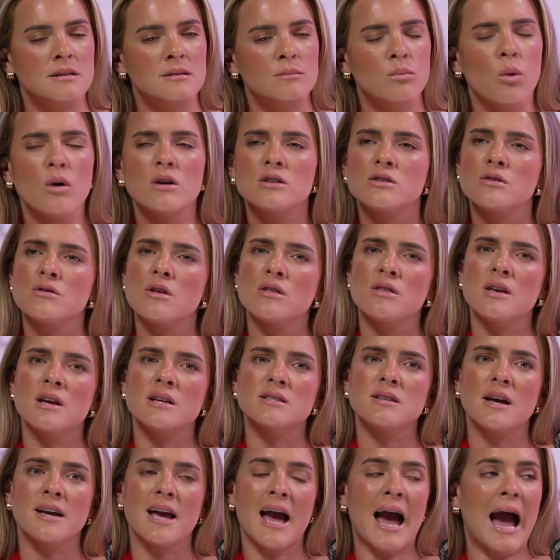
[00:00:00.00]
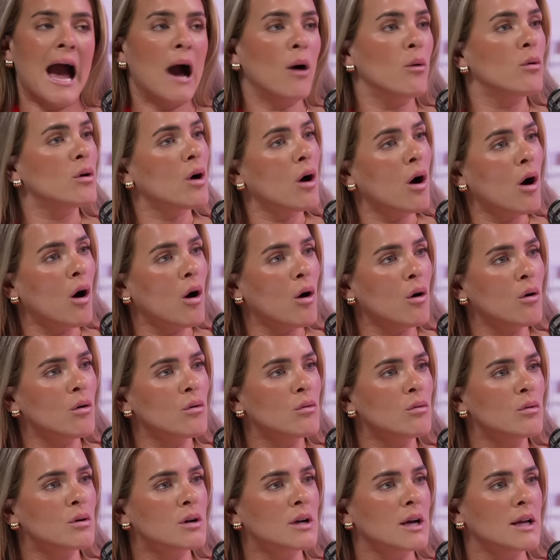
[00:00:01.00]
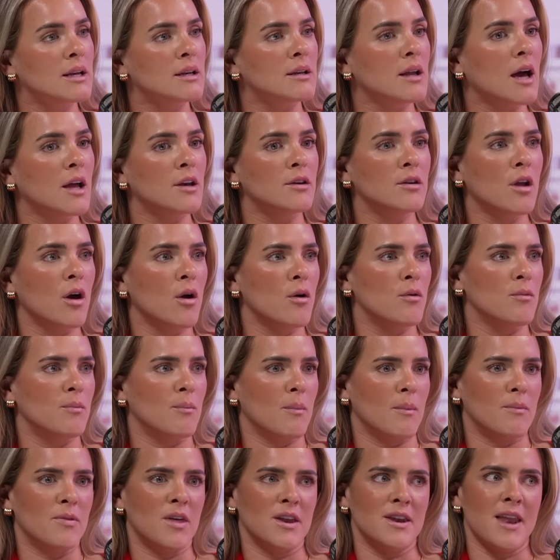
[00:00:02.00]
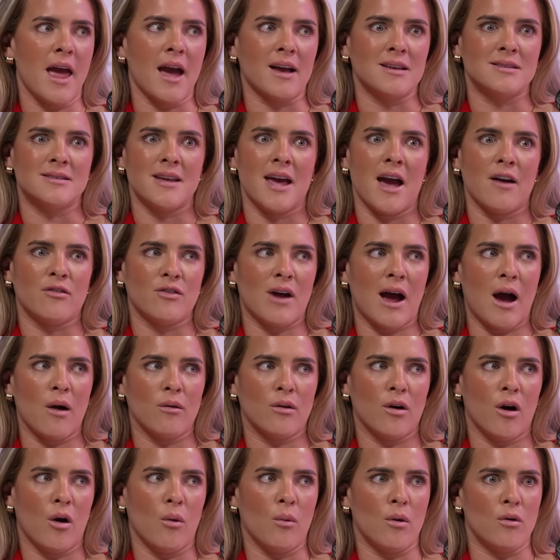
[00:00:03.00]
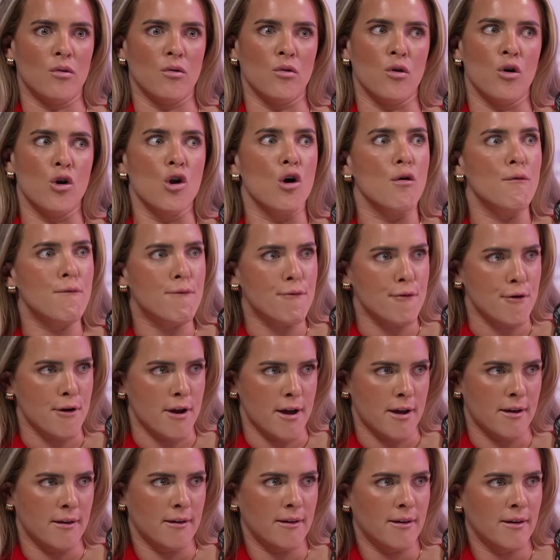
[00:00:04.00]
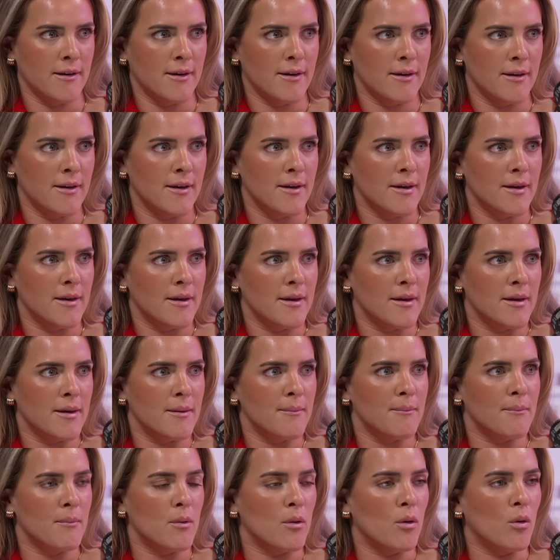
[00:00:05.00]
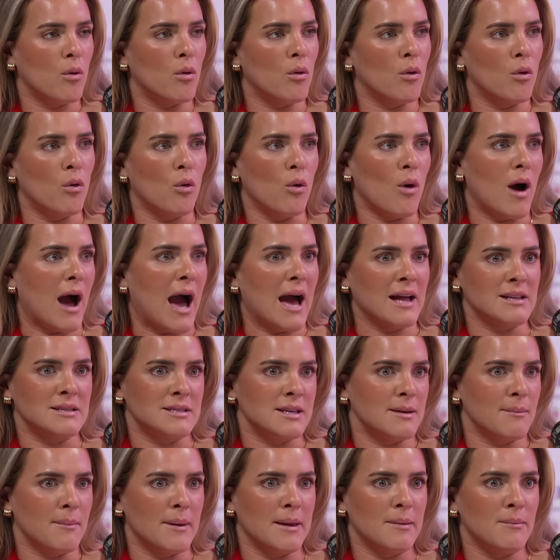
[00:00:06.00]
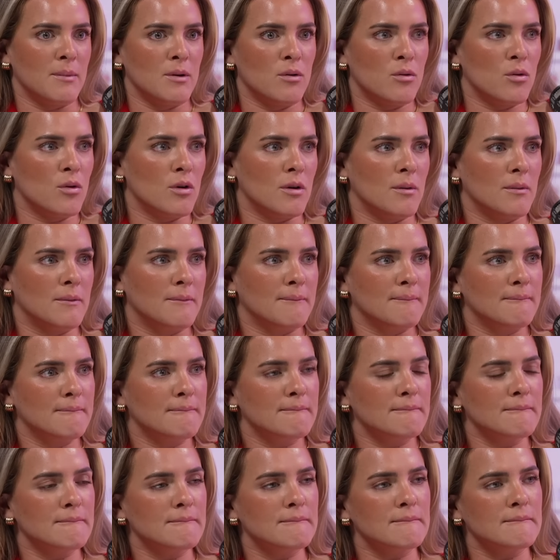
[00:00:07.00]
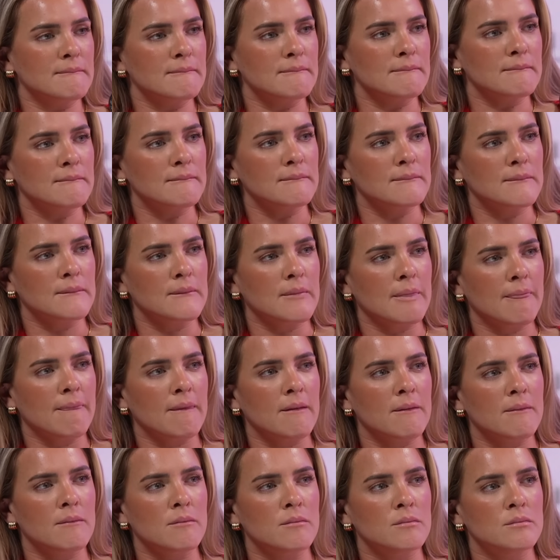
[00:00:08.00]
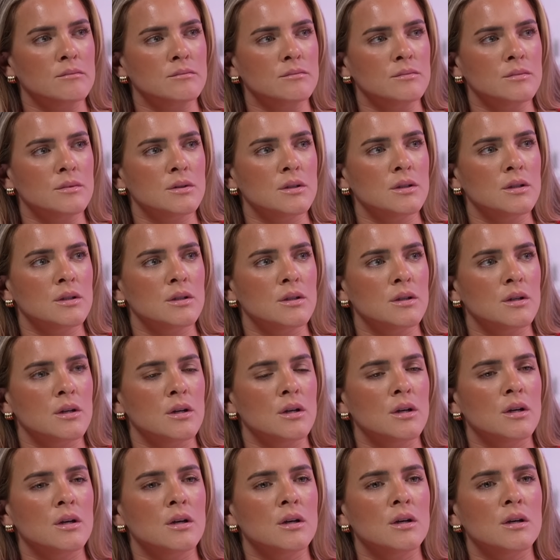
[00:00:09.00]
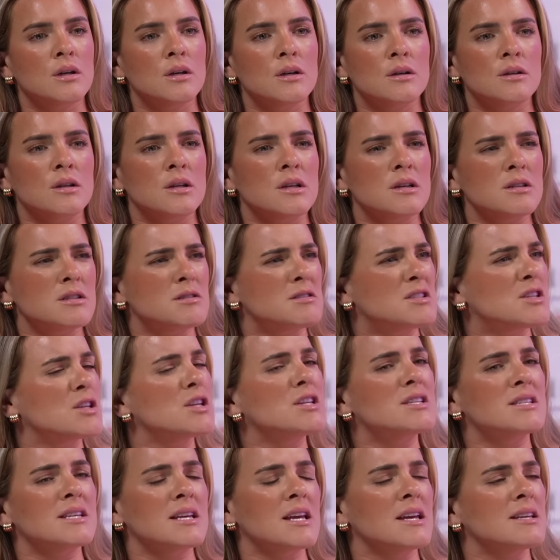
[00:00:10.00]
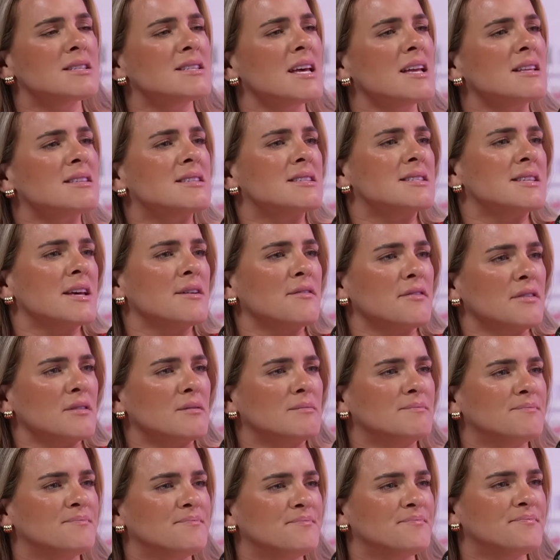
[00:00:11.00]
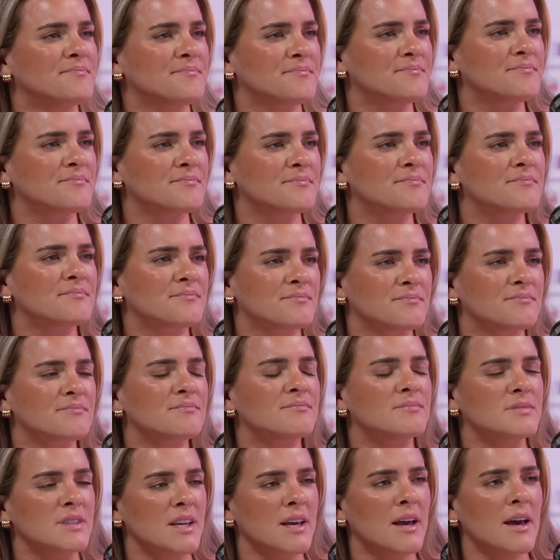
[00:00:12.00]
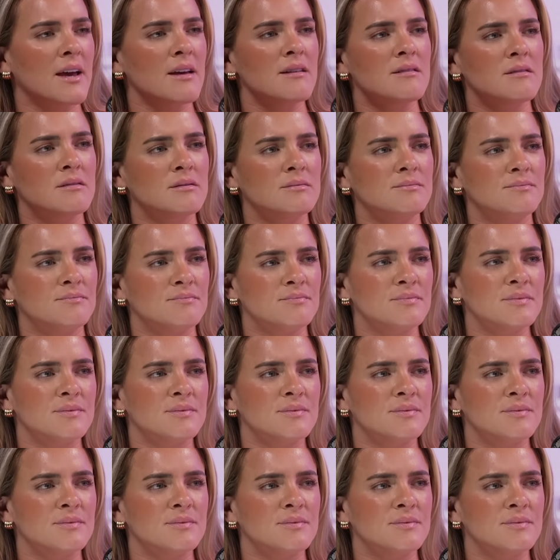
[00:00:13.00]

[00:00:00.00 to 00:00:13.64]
what sort of things like alcohol can i know the next day after alcohol we're all up for it or at it meanwhile. why is everyone up for it when they're like pure smelly and hungover you're sensitive it's a thing. Yeah. You need the va- you